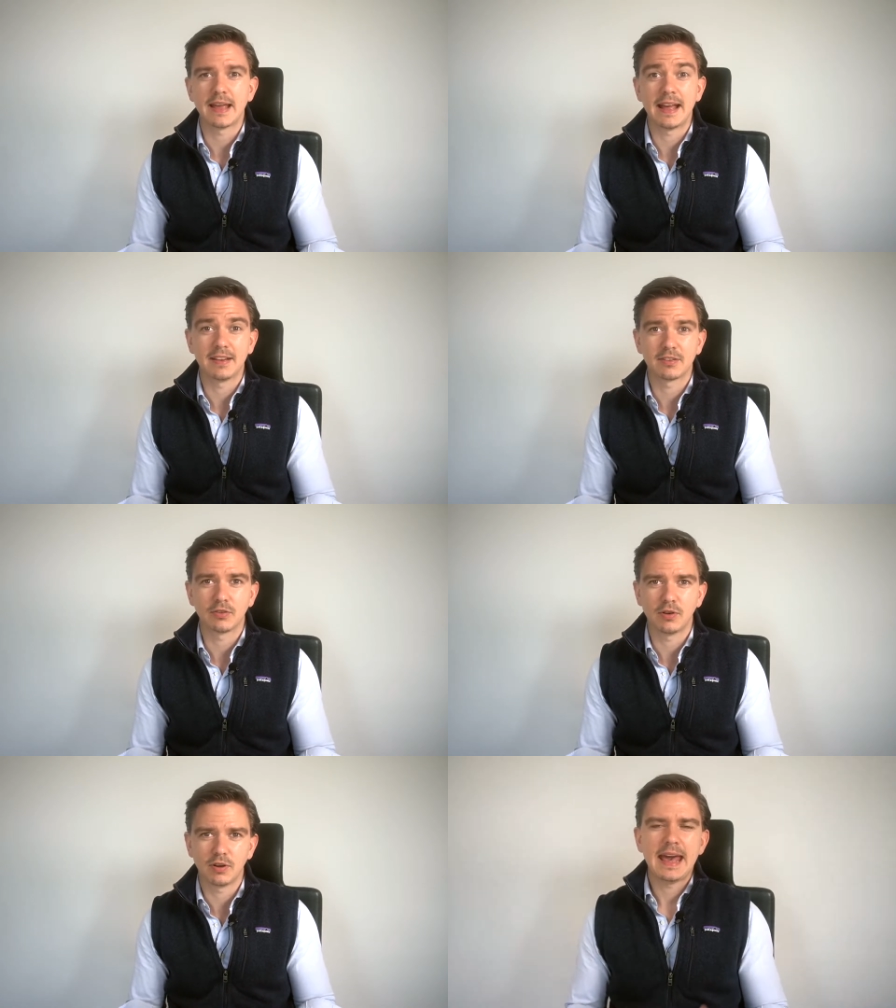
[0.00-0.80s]
and so
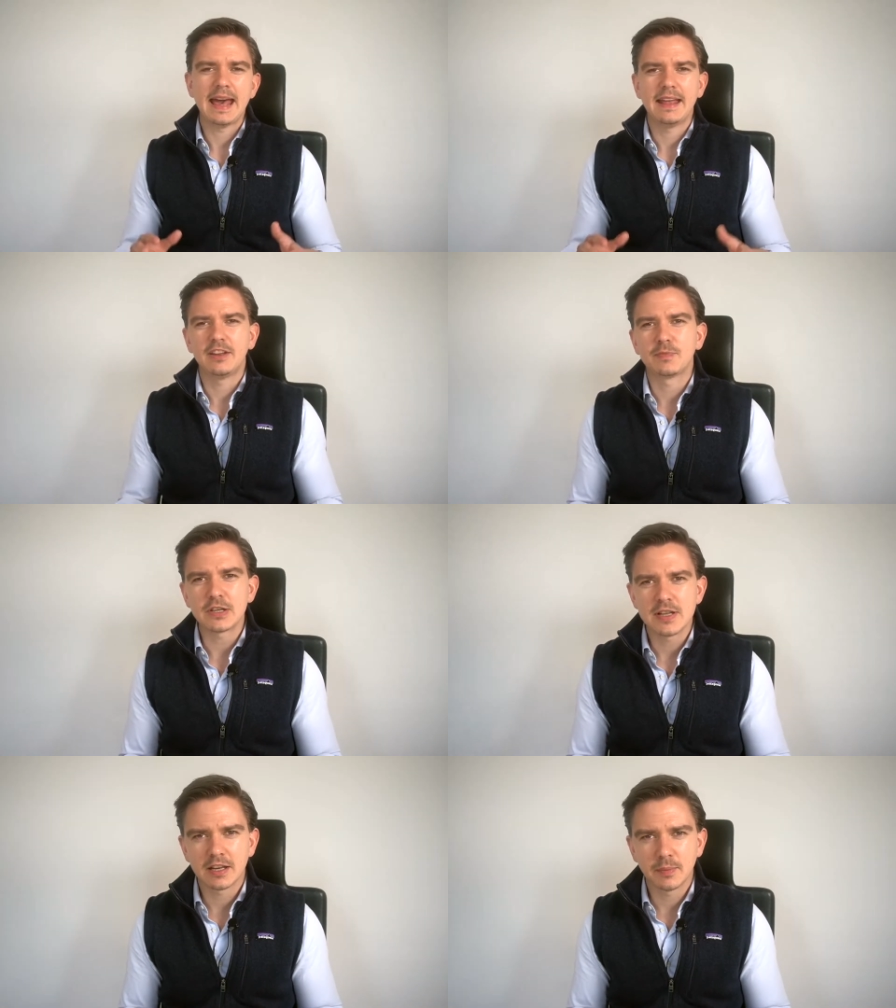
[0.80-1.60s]
on. And
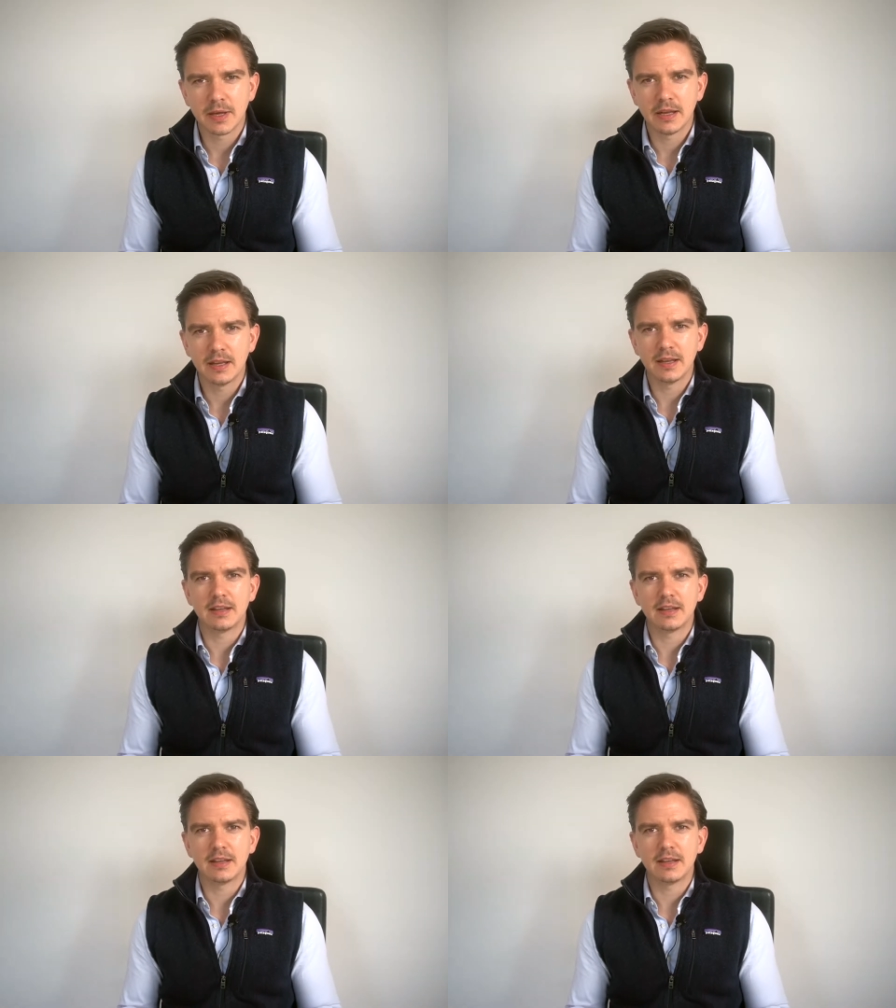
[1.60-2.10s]
especially at the beginning,